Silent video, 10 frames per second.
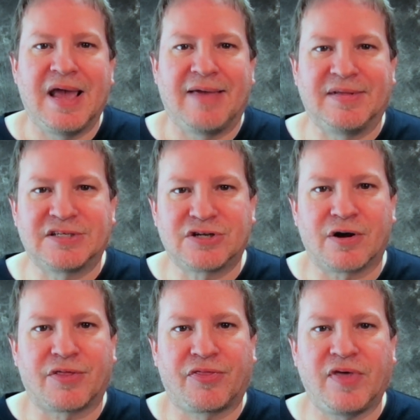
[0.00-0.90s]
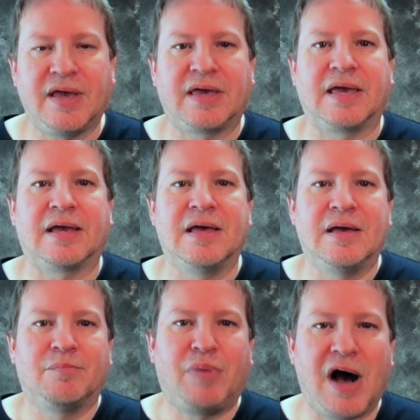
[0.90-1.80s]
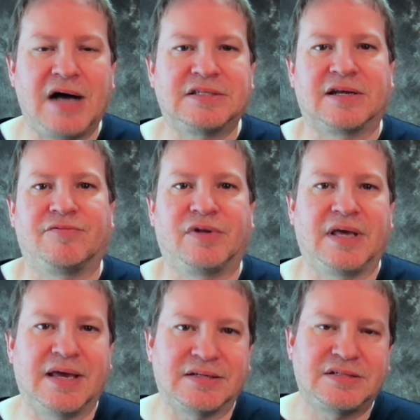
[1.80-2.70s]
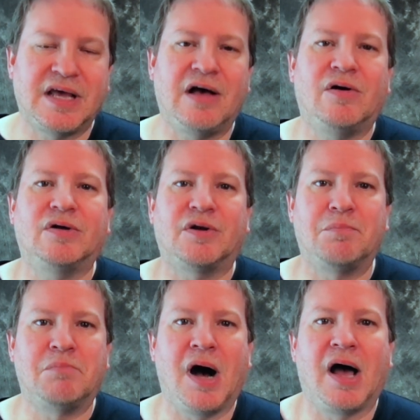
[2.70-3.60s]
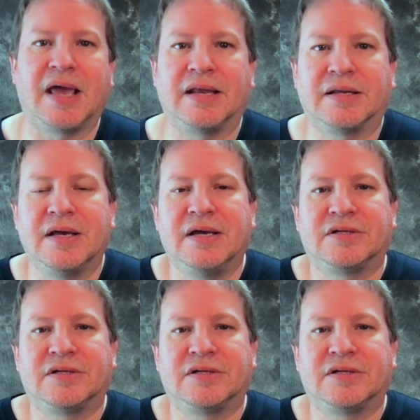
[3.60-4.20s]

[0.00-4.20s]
and then start thinking positively and tell your mind